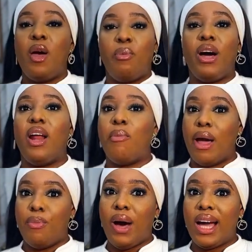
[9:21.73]
but on
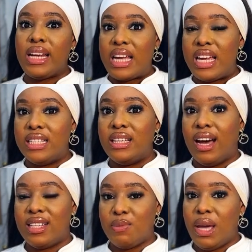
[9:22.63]
my body it
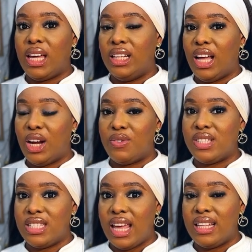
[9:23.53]
does make a lot of
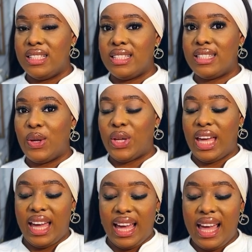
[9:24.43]
sense,
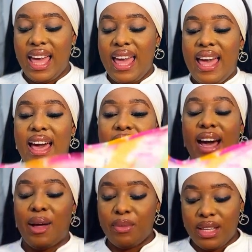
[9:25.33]
okay?
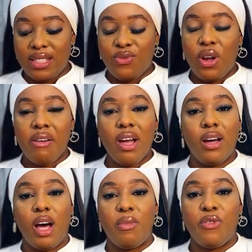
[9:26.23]
It's very
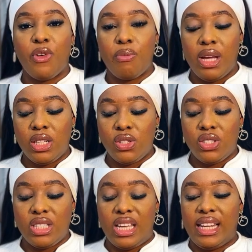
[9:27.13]
uncommon for me to
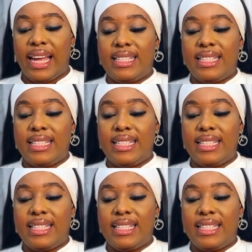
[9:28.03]
see like